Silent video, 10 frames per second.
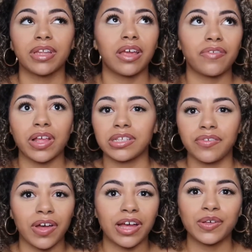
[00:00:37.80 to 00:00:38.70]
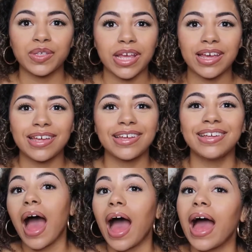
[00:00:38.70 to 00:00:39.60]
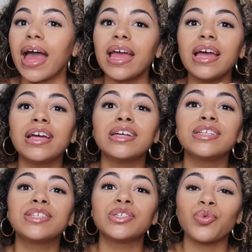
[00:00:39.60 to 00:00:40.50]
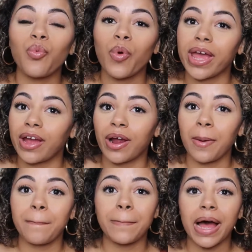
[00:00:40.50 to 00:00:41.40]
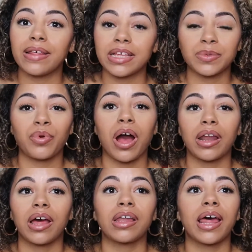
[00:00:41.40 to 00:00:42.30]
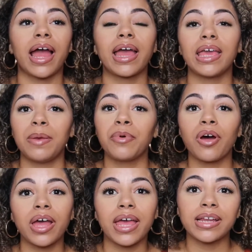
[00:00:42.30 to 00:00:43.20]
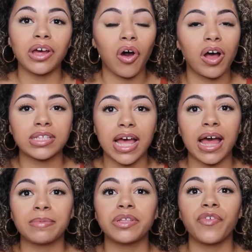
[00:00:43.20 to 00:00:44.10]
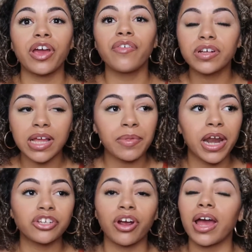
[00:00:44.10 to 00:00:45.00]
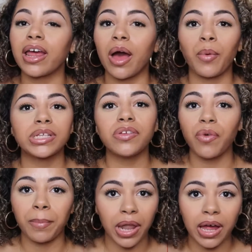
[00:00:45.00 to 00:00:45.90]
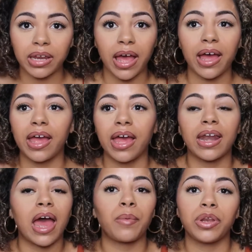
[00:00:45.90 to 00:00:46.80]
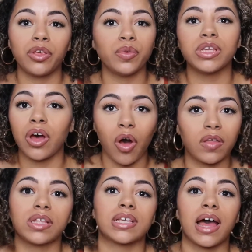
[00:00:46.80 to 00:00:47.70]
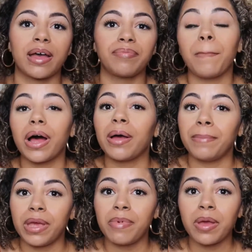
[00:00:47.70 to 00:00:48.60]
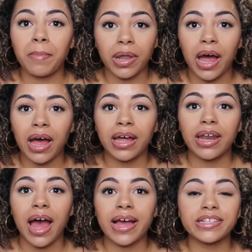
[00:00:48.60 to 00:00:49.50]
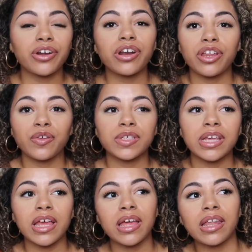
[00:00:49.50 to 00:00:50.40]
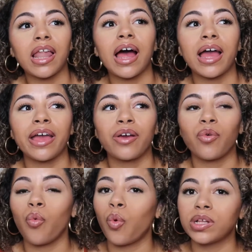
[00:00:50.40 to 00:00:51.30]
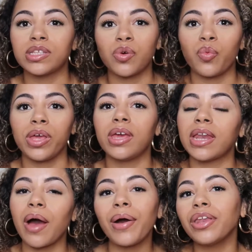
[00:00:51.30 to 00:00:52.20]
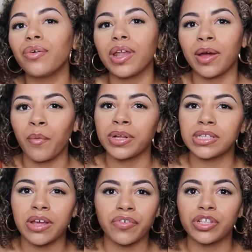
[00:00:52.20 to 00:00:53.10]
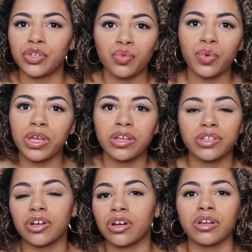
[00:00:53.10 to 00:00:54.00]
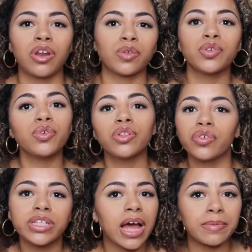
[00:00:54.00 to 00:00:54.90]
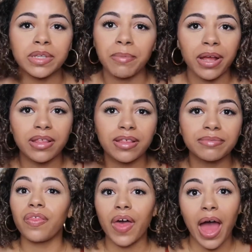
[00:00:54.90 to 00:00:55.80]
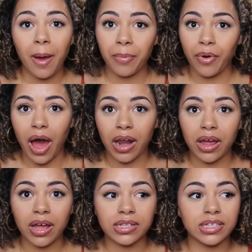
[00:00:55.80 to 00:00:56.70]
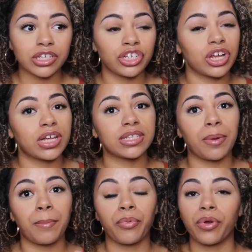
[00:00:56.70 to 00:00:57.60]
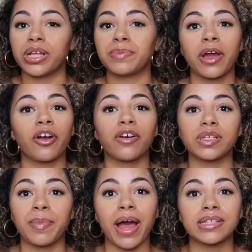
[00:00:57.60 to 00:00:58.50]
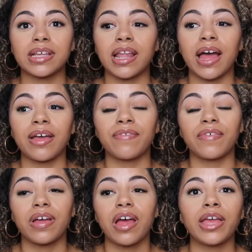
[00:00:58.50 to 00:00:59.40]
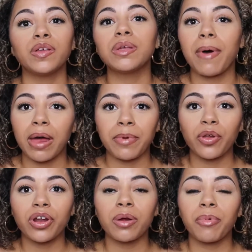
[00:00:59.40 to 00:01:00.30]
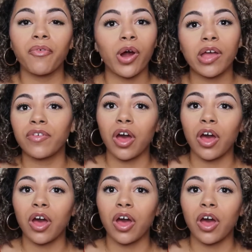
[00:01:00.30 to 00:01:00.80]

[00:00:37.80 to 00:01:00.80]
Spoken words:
if that's even how you say it. I swear by this product. Like, I keep it on hand at all times. The very first time that I tried it, I wasn't even blonde yet, and I would use it all the time. But me being blonde, I started using it like once a week. Now I do it like once every 2 weeks, or 2 to 3 times a month. That product just brings my curls back to life. I use a bond builder before I even